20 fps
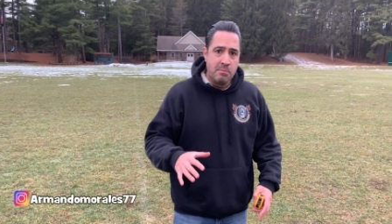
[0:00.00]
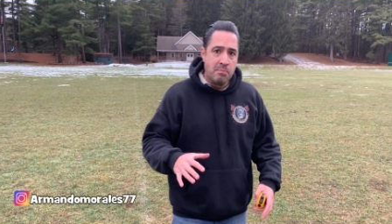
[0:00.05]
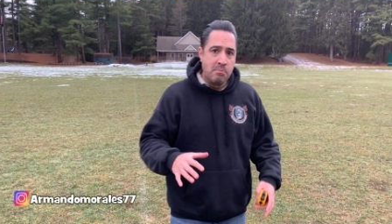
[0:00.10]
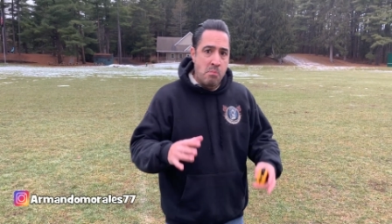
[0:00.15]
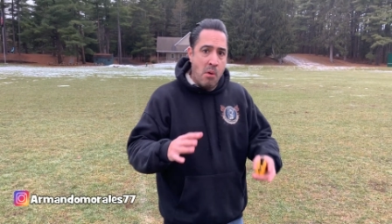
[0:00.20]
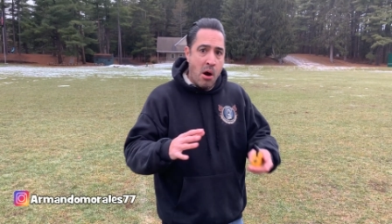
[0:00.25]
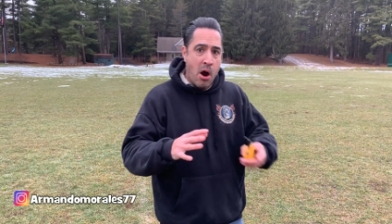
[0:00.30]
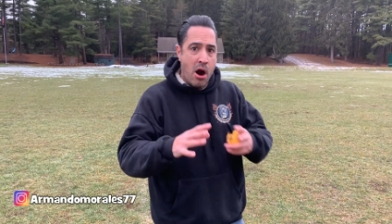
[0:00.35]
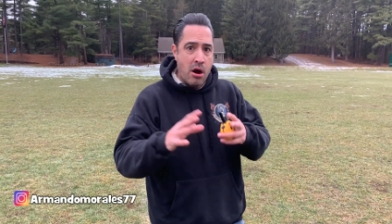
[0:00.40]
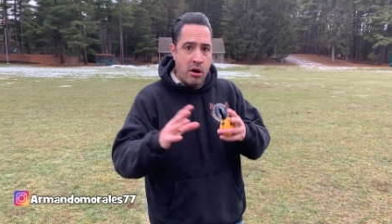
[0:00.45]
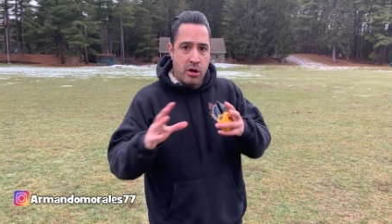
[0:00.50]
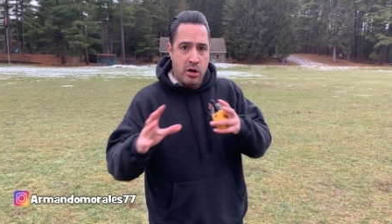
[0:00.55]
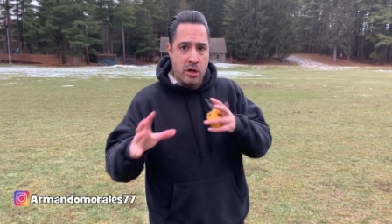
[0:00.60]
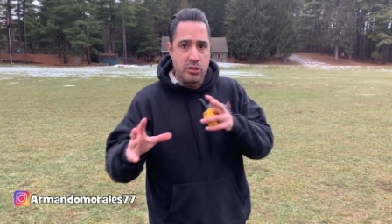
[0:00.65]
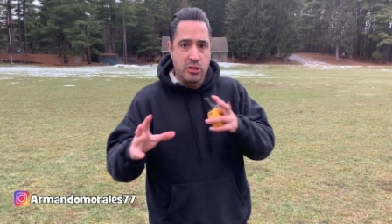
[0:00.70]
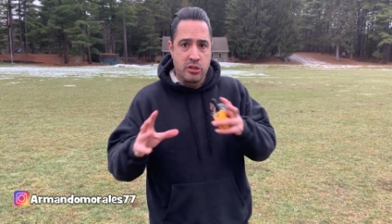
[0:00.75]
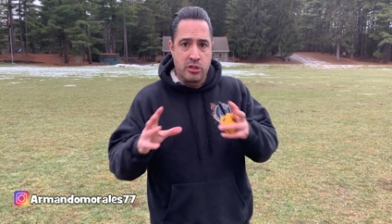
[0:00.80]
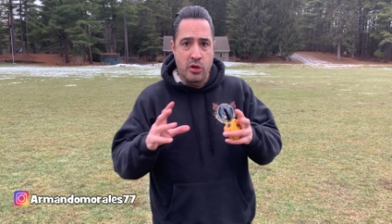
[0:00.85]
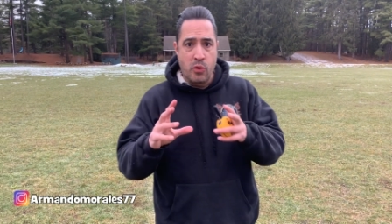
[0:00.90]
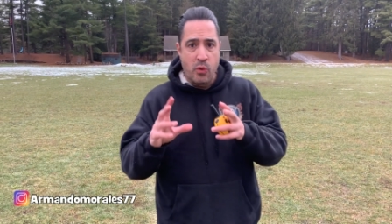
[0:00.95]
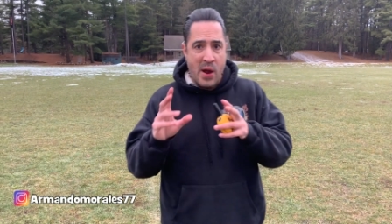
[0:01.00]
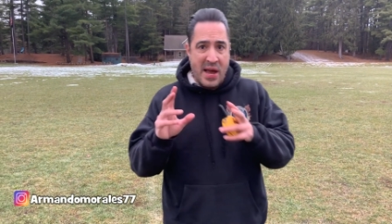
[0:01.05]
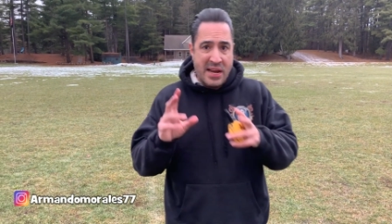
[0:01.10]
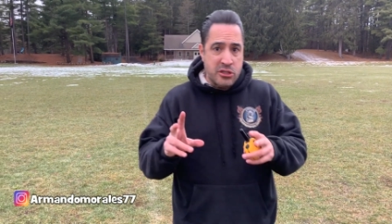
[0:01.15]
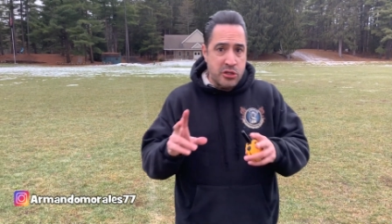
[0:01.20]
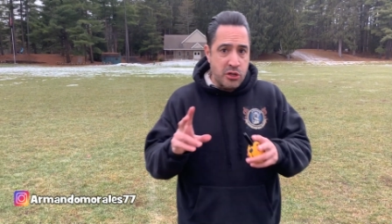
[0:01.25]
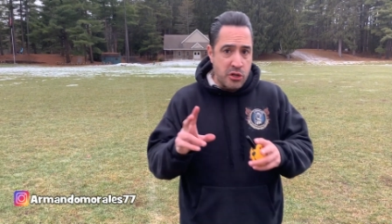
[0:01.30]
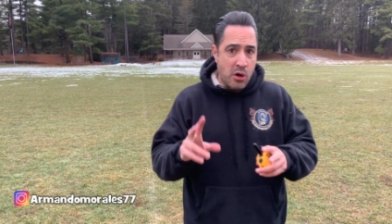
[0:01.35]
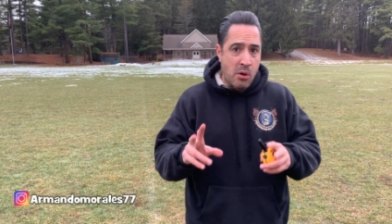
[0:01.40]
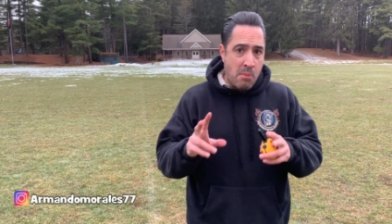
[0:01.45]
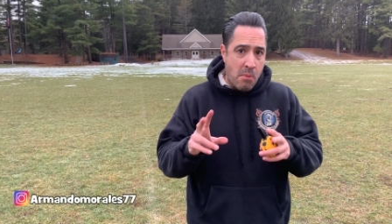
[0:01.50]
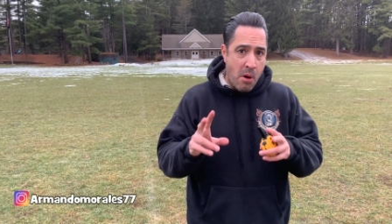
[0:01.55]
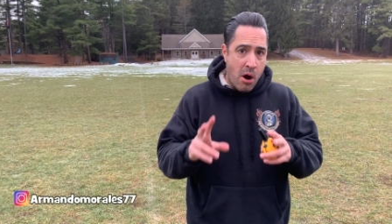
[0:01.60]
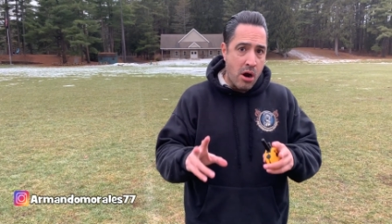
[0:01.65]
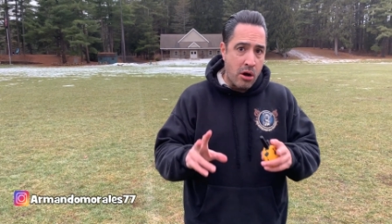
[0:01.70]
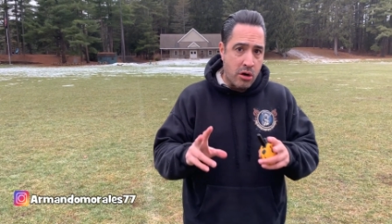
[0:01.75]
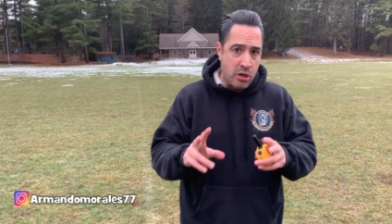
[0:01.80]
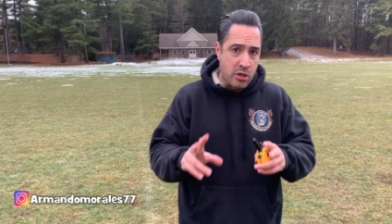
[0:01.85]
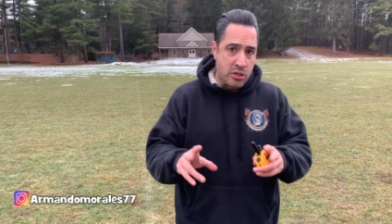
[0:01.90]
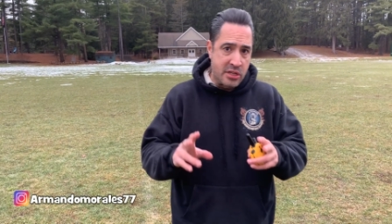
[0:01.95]
markers, directional
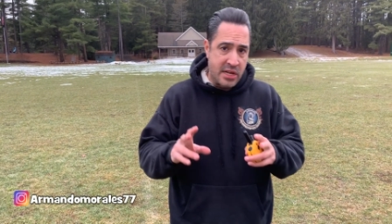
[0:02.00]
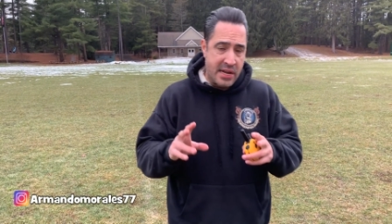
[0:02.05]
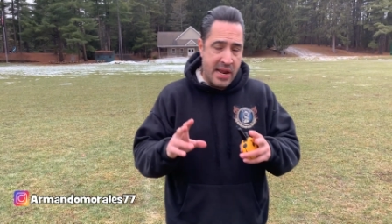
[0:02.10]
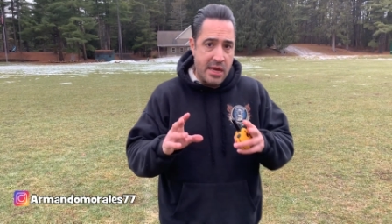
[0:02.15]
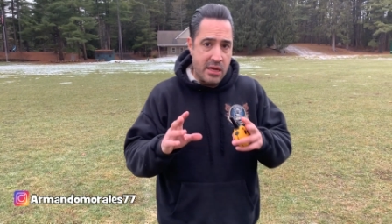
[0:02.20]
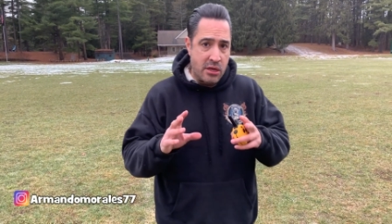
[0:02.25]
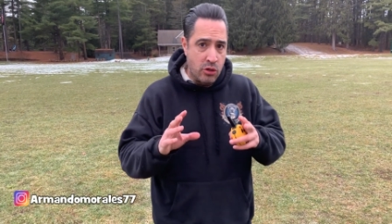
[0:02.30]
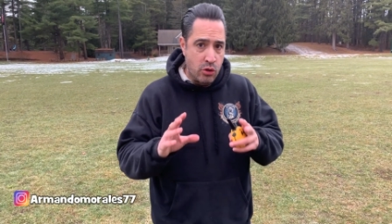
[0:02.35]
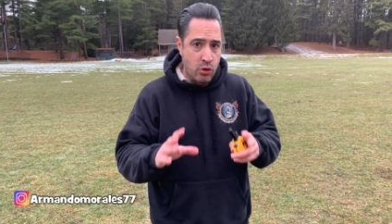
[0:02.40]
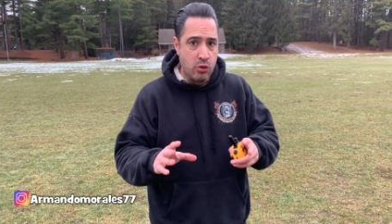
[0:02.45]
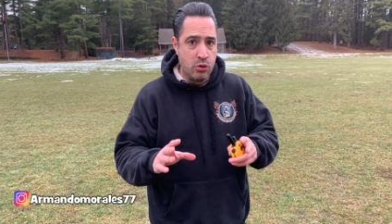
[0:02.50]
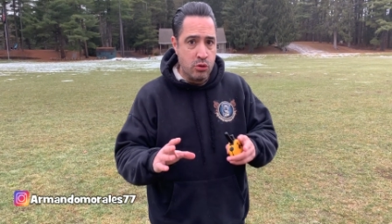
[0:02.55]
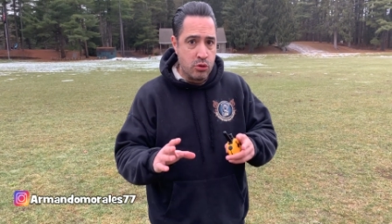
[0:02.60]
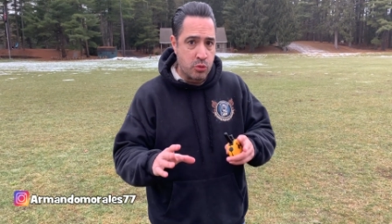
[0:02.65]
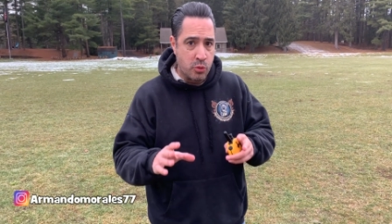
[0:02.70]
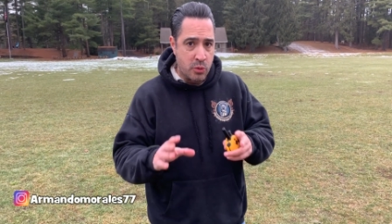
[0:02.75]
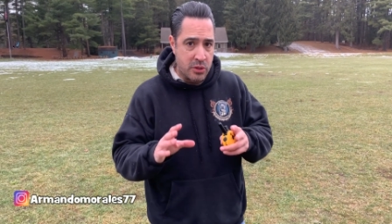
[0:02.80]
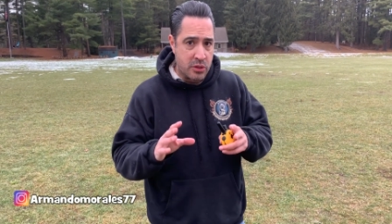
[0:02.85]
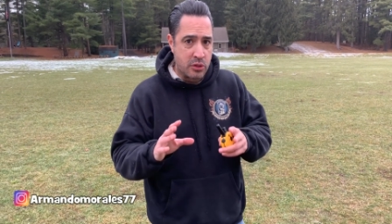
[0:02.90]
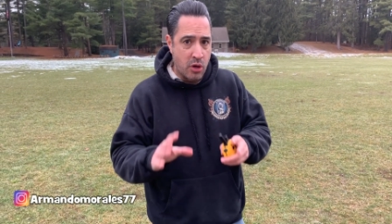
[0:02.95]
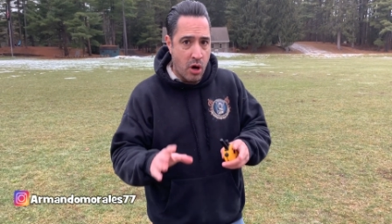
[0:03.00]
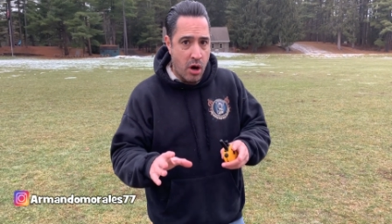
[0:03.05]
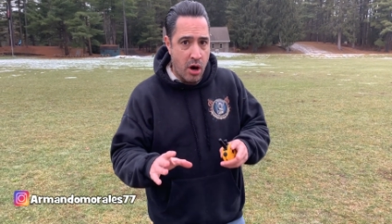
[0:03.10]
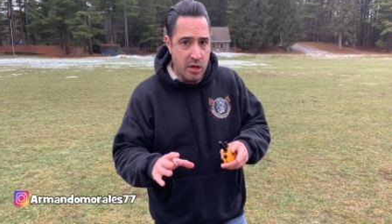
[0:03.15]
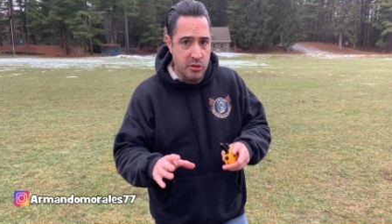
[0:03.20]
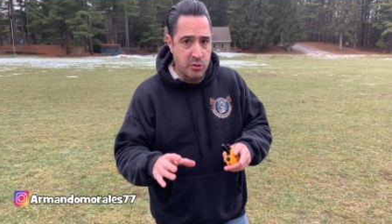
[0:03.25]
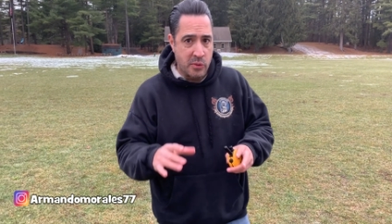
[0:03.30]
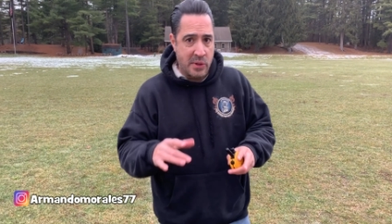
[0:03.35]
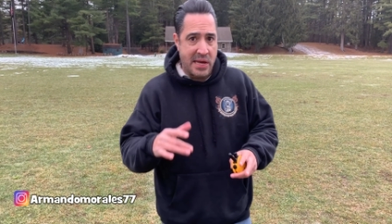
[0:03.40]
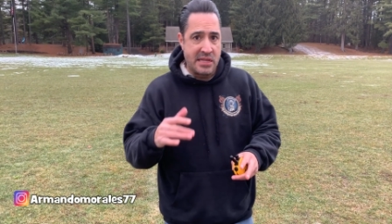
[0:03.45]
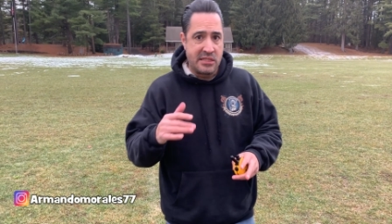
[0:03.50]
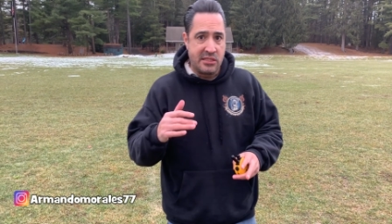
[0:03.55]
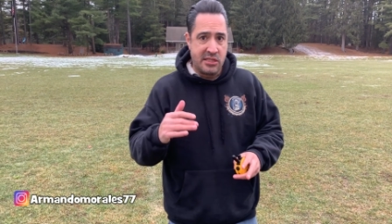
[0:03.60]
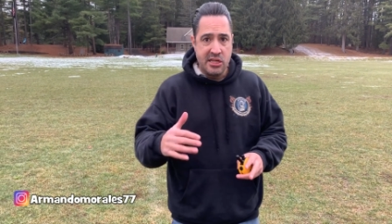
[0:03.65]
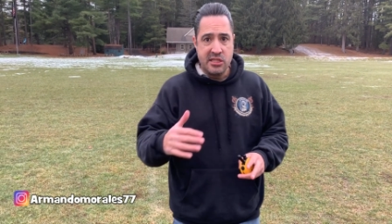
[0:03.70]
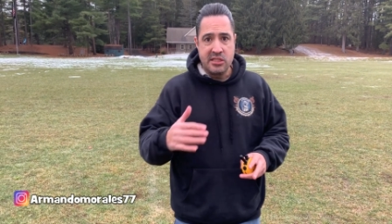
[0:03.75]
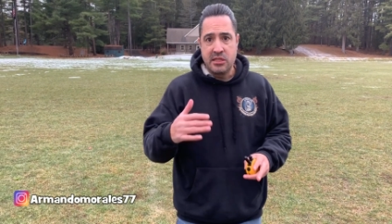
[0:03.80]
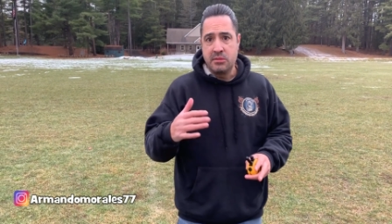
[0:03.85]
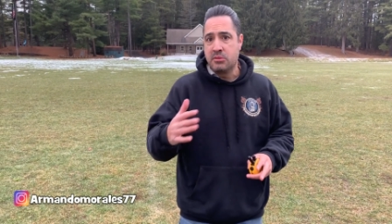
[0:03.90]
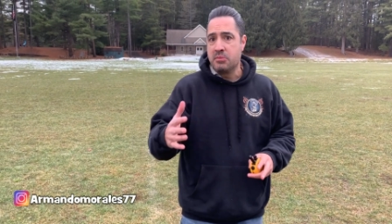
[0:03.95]
markers that I use with dogs when I
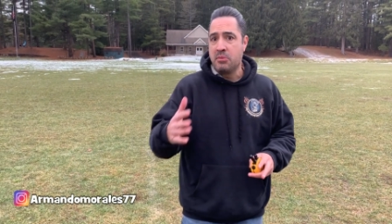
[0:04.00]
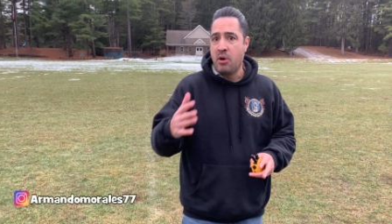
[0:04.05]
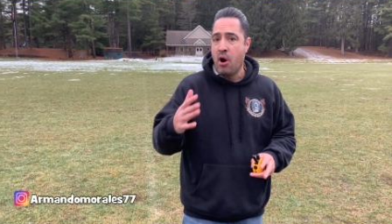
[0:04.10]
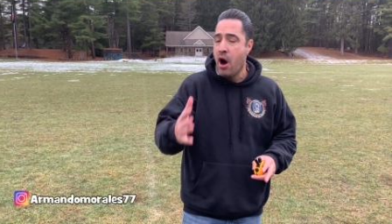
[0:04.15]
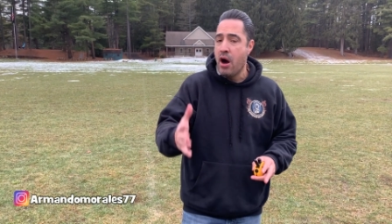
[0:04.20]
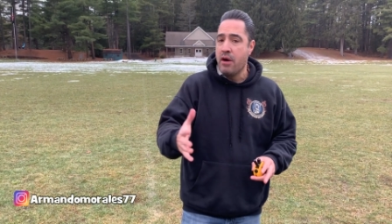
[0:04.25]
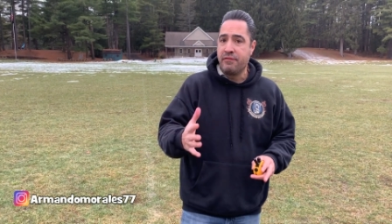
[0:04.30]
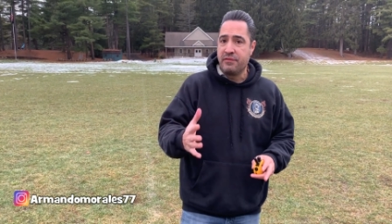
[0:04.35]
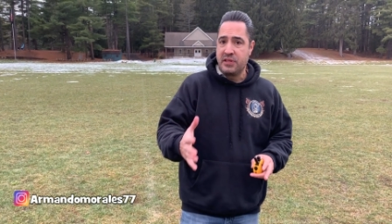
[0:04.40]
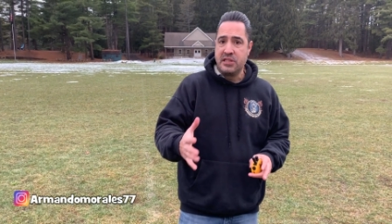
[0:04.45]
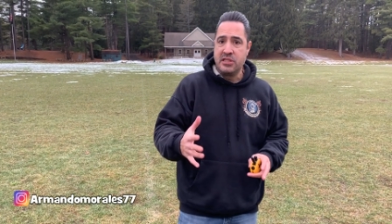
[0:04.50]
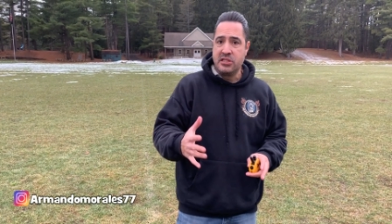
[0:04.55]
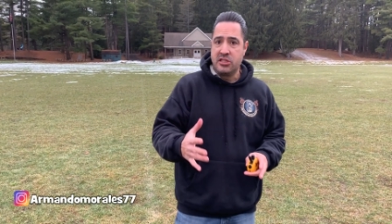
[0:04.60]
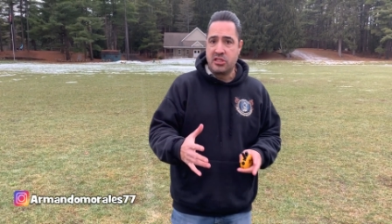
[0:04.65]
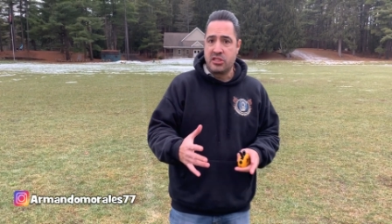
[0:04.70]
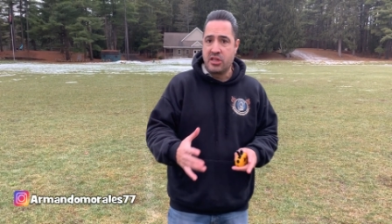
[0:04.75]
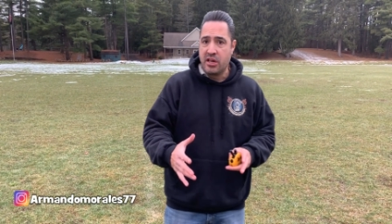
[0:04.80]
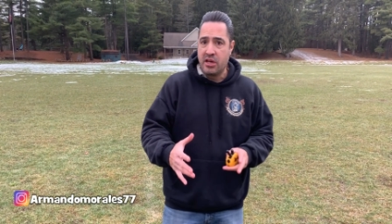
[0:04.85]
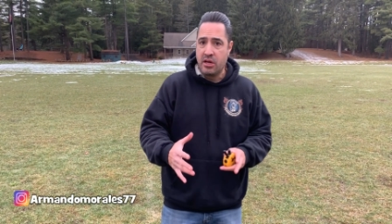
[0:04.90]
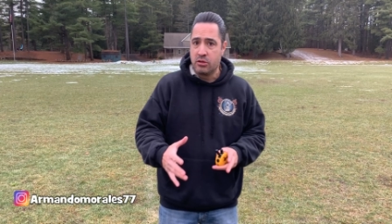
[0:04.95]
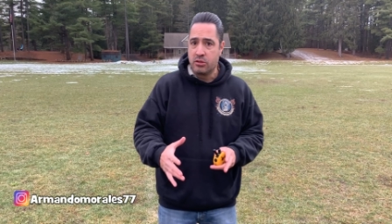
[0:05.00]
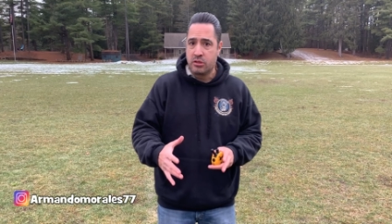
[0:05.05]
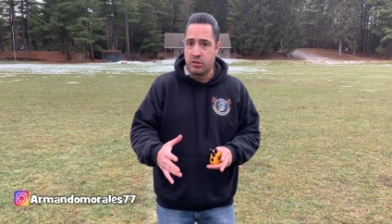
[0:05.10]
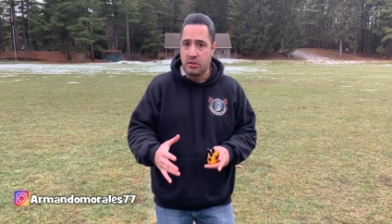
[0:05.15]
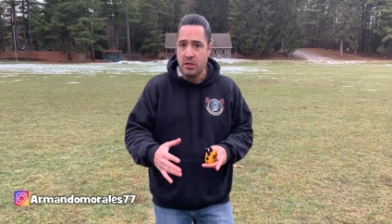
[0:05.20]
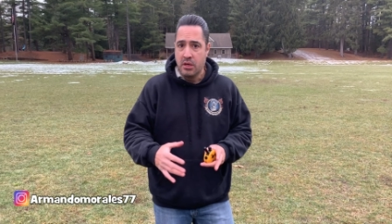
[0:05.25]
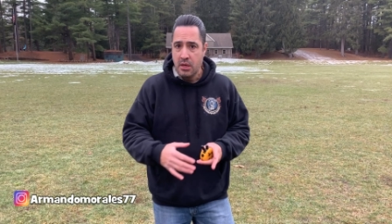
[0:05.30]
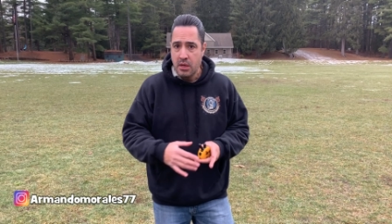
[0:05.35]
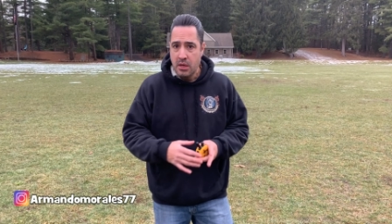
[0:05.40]
teach them some off-leash skills.